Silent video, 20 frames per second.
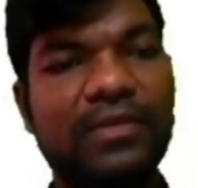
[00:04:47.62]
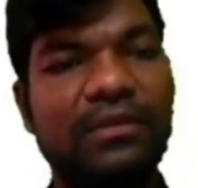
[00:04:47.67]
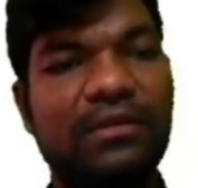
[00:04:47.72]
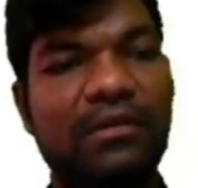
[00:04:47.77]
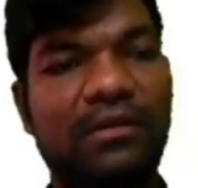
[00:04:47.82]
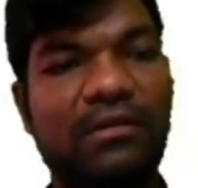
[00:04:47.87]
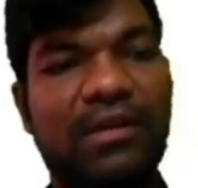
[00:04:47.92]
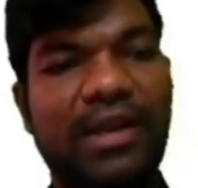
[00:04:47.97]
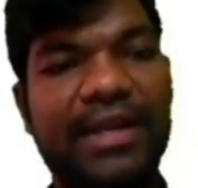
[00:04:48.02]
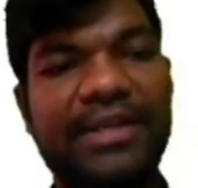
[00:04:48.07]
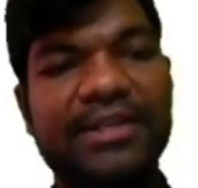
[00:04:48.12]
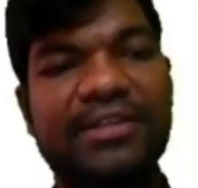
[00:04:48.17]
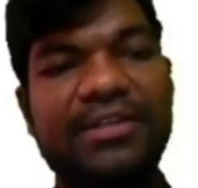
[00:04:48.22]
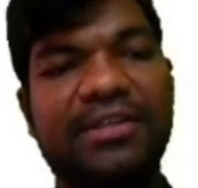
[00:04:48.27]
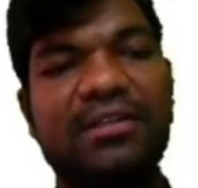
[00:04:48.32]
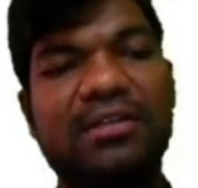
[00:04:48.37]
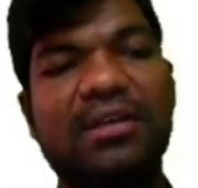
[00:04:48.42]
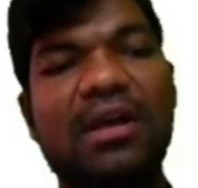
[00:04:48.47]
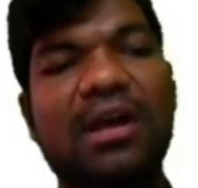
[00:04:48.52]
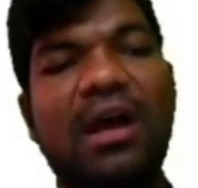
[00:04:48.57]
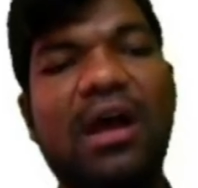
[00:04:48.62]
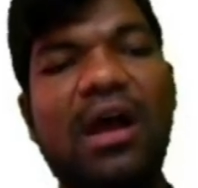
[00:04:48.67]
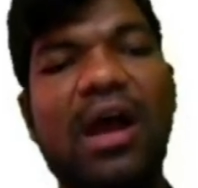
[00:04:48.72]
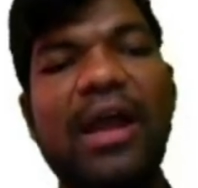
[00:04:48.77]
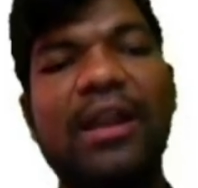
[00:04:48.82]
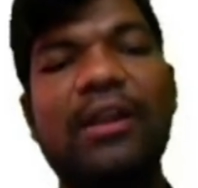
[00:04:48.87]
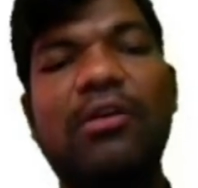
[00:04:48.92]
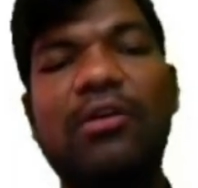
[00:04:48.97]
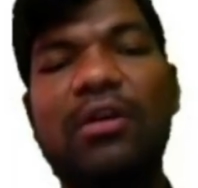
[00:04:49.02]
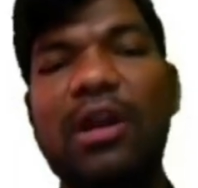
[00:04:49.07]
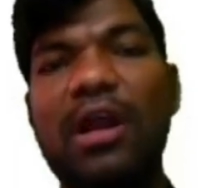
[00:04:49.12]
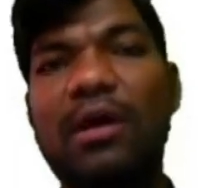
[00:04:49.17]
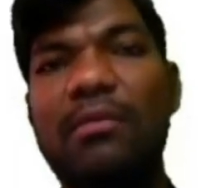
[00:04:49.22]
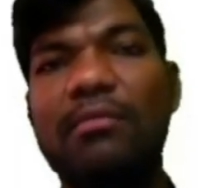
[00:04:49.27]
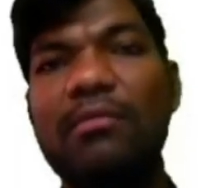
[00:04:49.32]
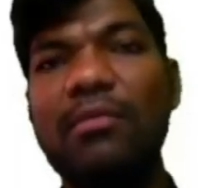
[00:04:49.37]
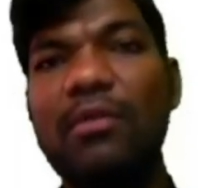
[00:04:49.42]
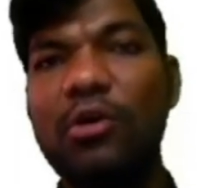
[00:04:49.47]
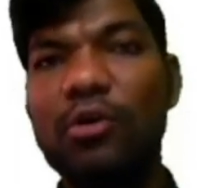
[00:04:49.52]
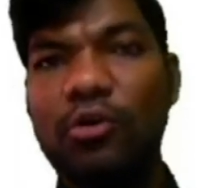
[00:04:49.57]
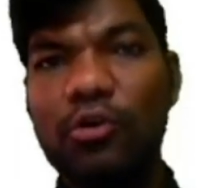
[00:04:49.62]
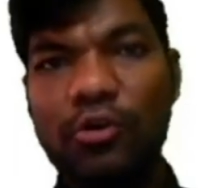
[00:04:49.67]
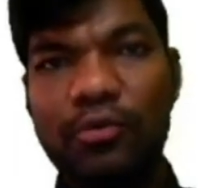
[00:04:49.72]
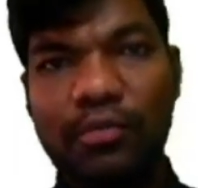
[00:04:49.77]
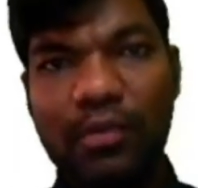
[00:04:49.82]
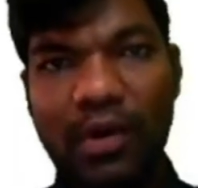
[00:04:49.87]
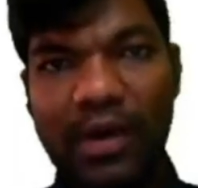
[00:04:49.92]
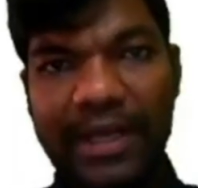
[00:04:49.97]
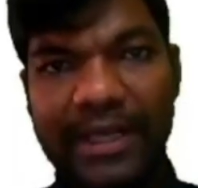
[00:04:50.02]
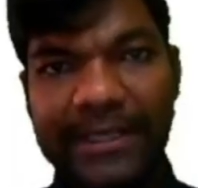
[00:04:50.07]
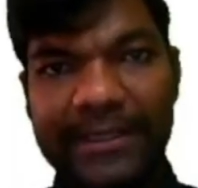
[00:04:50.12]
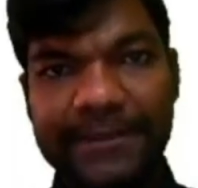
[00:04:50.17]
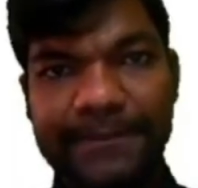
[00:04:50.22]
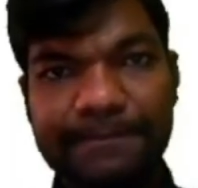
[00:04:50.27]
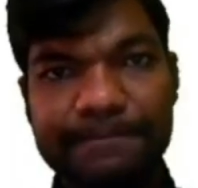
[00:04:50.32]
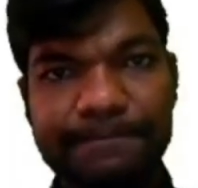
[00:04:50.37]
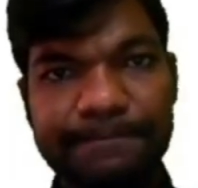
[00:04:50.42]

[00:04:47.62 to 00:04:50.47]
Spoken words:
Run it. Hello Ram, good morning.